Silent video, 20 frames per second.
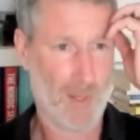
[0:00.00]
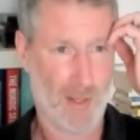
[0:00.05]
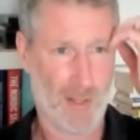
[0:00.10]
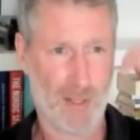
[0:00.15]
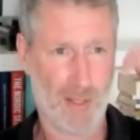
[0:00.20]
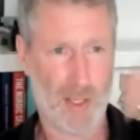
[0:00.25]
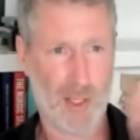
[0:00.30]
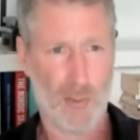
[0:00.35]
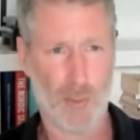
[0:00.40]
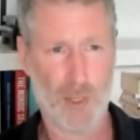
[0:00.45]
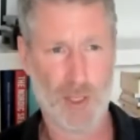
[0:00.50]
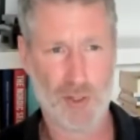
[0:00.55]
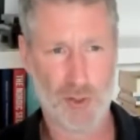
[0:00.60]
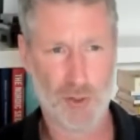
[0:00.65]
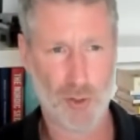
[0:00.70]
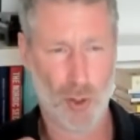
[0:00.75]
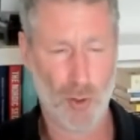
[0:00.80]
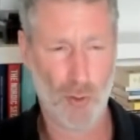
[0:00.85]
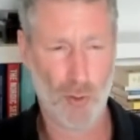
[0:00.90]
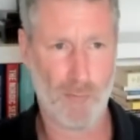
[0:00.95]
we
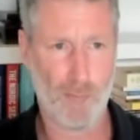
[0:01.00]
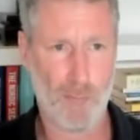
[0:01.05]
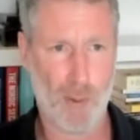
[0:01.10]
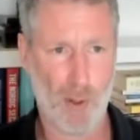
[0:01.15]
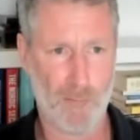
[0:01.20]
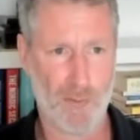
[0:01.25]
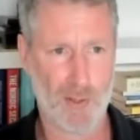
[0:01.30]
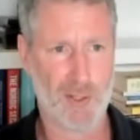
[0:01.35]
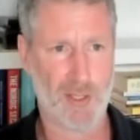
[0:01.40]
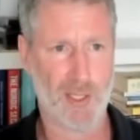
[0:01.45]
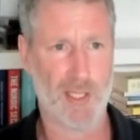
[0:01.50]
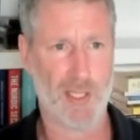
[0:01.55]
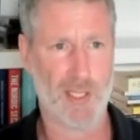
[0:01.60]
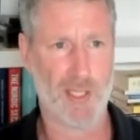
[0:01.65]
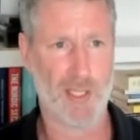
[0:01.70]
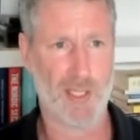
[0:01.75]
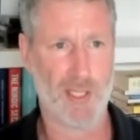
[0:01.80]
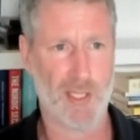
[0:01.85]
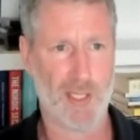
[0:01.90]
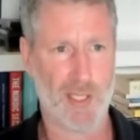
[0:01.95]
solve poverty,
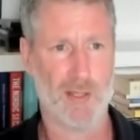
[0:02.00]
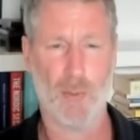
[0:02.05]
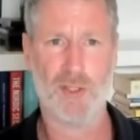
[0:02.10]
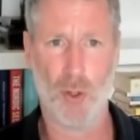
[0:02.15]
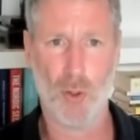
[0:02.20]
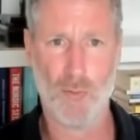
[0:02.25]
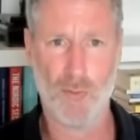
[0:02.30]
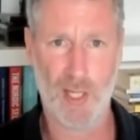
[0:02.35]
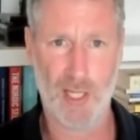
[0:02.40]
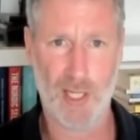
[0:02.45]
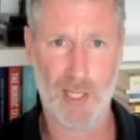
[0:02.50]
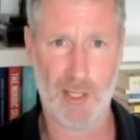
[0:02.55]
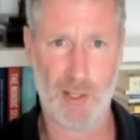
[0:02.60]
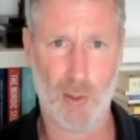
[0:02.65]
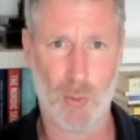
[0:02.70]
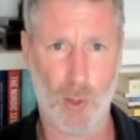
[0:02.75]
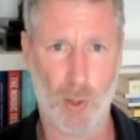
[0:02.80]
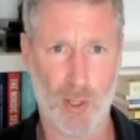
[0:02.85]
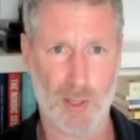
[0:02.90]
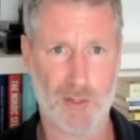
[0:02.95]
we
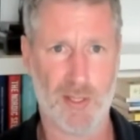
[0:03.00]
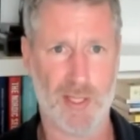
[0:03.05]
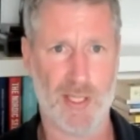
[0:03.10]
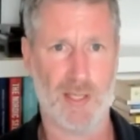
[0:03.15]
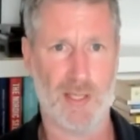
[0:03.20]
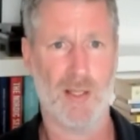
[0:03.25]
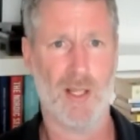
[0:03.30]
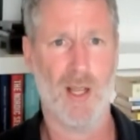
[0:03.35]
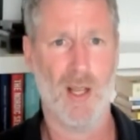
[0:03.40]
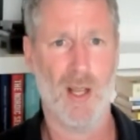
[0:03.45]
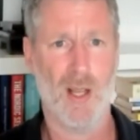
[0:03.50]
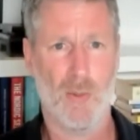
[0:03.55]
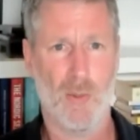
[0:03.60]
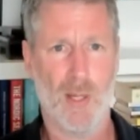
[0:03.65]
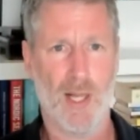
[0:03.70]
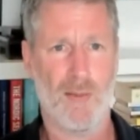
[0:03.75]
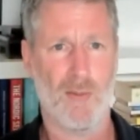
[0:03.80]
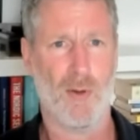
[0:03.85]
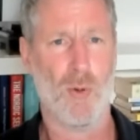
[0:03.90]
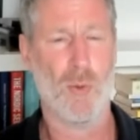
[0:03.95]
solve inequality,
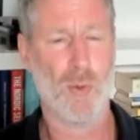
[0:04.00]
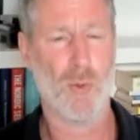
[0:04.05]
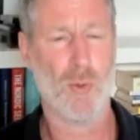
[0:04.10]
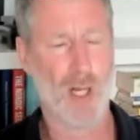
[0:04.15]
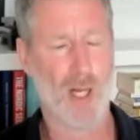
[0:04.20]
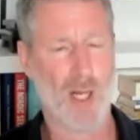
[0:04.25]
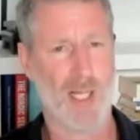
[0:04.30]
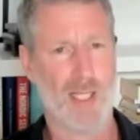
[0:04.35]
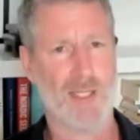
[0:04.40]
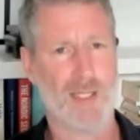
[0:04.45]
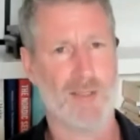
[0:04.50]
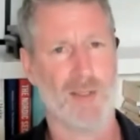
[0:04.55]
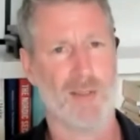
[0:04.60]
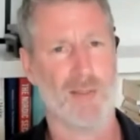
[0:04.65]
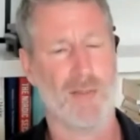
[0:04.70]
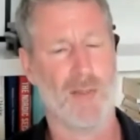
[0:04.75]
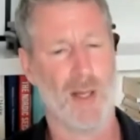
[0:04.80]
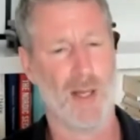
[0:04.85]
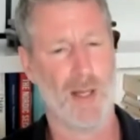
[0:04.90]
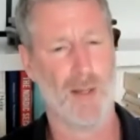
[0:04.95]
we have all kinds
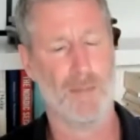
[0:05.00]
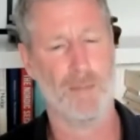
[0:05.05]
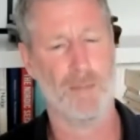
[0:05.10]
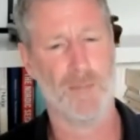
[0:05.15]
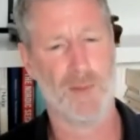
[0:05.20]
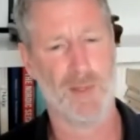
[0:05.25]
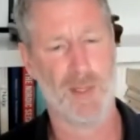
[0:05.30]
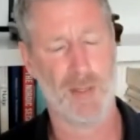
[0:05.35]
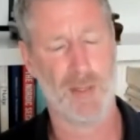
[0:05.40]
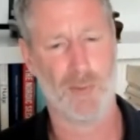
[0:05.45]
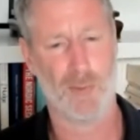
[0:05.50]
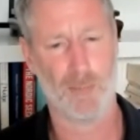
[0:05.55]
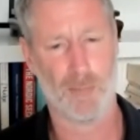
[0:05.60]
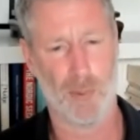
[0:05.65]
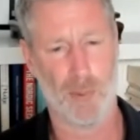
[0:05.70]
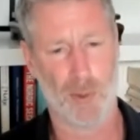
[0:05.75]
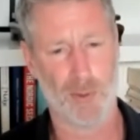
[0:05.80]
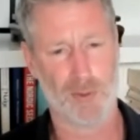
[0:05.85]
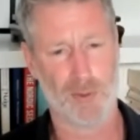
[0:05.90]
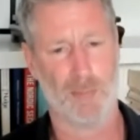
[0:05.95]
of
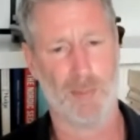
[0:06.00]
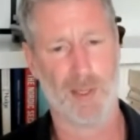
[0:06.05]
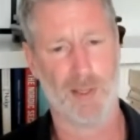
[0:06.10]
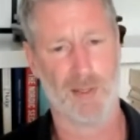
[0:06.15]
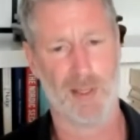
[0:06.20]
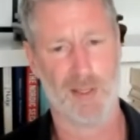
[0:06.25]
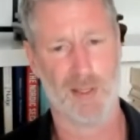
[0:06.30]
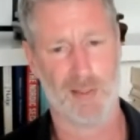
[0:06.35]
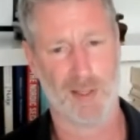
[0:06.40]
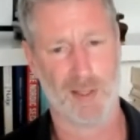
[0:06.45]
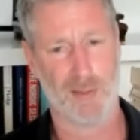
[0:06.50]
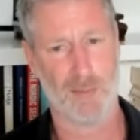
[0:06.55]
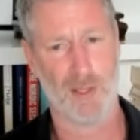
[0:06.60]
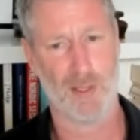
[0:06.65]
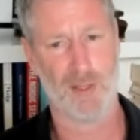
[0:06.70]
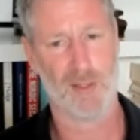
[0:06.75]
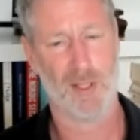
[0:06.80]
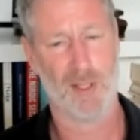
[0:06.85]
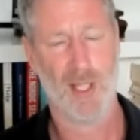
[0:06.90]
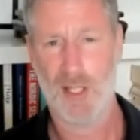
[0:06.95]
different possibilities that
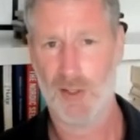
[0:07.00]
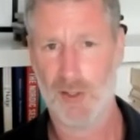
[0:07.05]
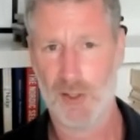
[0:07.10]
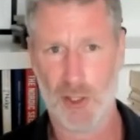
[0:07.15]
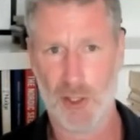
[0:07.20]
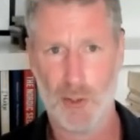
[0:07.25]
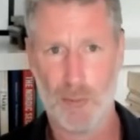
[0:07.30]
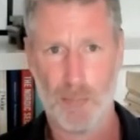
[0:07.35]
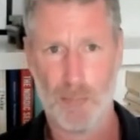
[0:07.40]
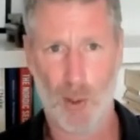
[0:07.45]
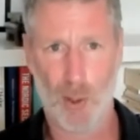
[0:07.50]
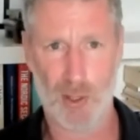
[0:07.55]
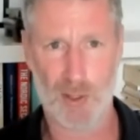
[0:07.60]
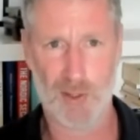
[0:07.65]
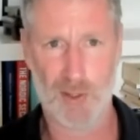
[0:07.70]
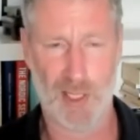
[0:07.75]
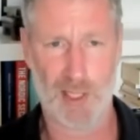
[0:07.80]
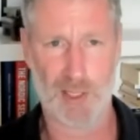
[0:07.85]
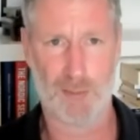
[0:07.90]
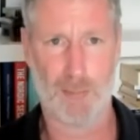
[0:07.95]
emerge.
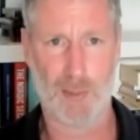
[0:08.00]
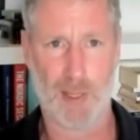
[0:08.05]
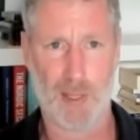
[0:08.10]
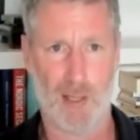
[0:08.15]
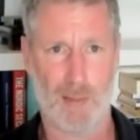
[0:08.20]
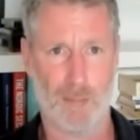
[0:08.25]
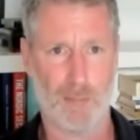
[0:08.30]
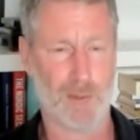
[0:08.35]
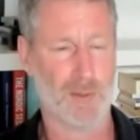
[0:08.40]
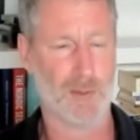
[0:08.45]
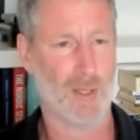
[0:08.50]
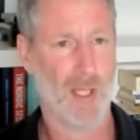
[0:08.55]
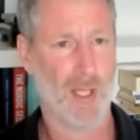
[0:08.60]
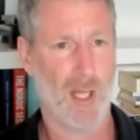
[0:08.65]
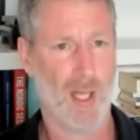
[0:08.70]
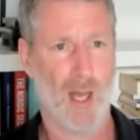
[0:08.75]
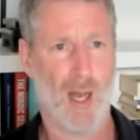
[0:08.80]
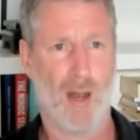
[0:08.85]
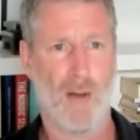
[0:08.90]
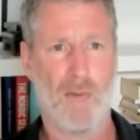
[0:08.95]
Geopolitics becomes
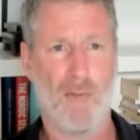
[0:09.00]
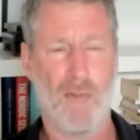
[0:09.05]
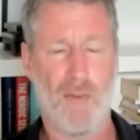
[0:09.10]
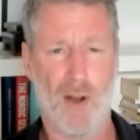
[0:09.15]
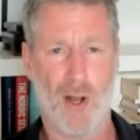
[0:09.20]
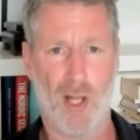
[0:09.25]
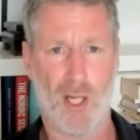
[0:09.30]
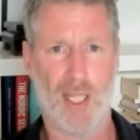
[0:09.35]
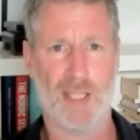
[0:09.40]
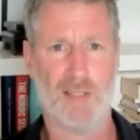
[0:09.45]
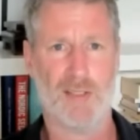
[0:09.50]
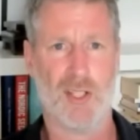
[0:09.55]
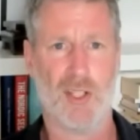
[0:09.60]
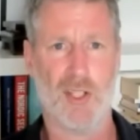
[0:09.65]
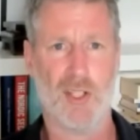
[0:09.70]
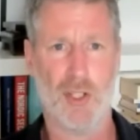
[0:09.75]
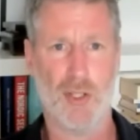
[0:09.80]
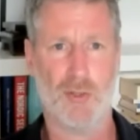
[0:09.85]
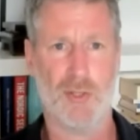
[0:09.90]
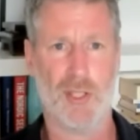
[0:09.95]
a far less
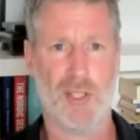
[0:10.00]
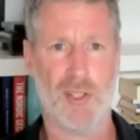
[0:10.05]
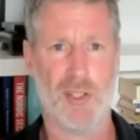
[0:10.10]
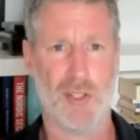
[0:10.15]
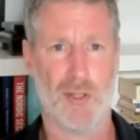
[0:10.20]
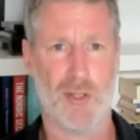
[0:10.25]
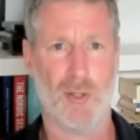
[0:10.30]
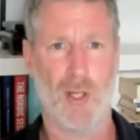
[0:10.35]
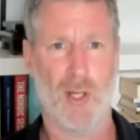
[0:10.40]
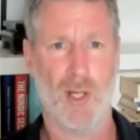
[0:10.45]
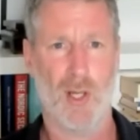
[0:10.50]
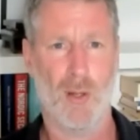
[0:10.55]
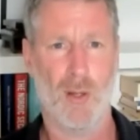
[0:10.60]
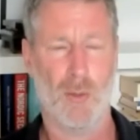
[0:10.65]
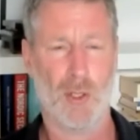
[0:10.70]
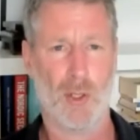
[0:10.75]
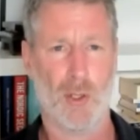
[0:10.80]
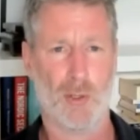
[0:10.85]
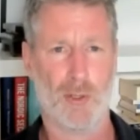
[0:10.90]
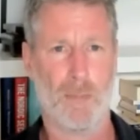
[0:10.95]
acute issue.
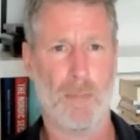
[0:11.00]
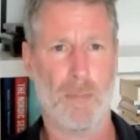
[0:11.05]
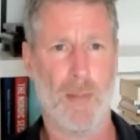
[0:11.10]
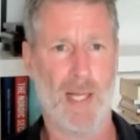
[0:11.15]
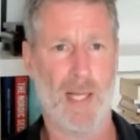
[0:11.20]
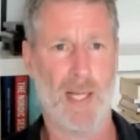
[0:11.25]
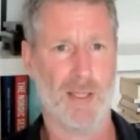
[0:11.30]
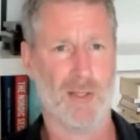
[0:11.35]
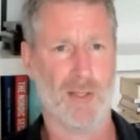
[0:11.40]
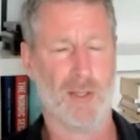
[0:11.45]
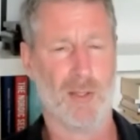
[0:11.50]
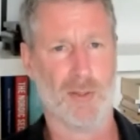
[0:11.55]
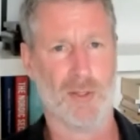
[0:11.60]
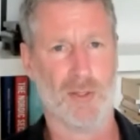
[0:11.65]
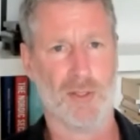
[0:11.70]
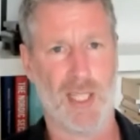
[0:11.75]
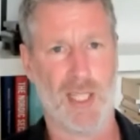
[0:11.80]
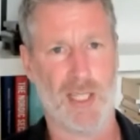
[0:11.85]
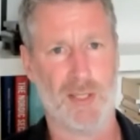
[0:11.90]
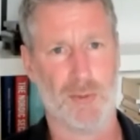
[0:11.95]
We're not dependent on
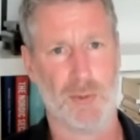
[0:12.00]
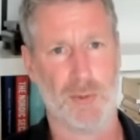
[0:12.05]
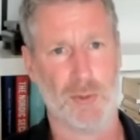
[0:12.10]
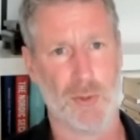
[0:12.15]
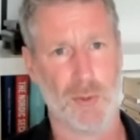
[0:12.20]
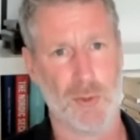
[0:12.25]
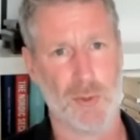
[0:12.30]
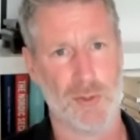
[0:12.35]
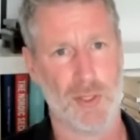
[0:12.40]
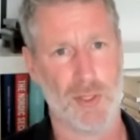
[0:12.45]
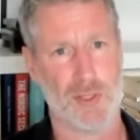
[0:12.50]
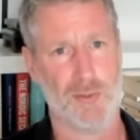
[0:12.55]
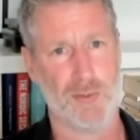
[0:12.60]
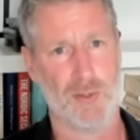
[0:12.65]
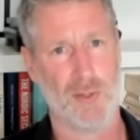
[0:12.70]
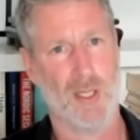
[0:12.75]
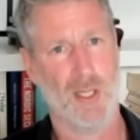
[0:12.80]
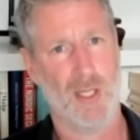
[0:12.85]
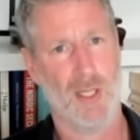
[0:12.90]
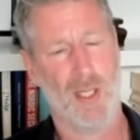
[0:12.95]
scarce resources,
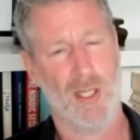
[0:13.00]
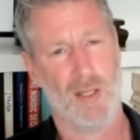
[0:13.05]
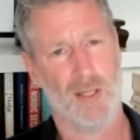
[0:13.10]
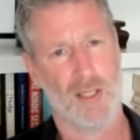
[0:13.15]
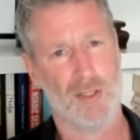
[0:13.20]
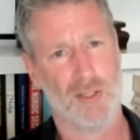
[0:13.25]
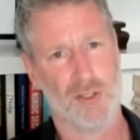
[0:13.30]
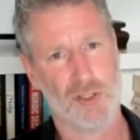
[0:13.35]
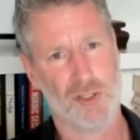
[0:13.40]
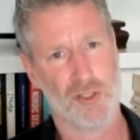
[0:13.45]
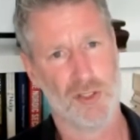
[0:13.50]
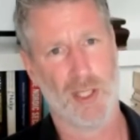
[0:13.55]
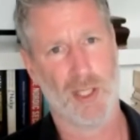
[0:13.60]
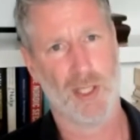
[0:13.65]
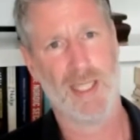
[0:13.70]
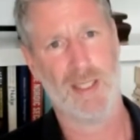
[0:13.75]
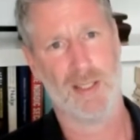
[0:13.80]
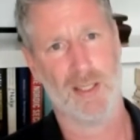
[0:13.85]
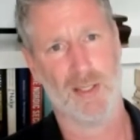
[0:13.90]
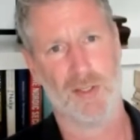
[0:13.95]

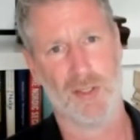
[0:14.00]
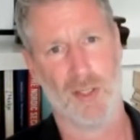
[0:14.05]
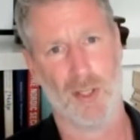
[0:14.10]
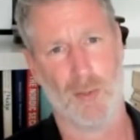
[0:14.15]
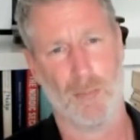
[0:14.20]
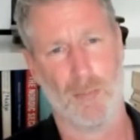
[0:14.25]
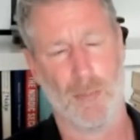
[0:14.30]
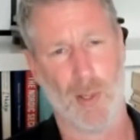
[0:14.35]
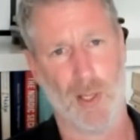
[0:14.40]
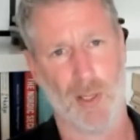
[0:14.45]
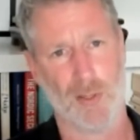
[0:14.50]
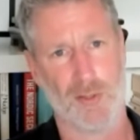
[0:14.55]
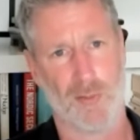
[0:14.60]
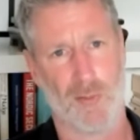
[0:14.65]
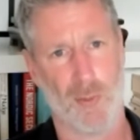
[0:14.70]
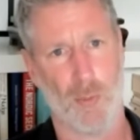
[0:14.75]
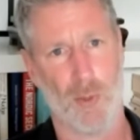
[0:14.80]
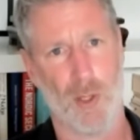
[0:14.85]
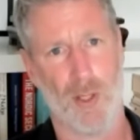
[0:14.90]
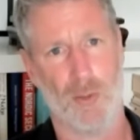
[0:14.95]
constrained to certain parts of
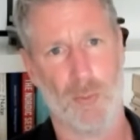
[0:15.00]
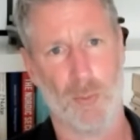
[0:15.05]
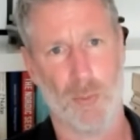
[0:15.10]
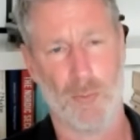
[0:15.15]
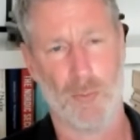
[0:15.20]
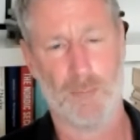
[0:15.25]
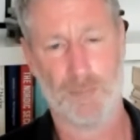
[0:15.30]
the world.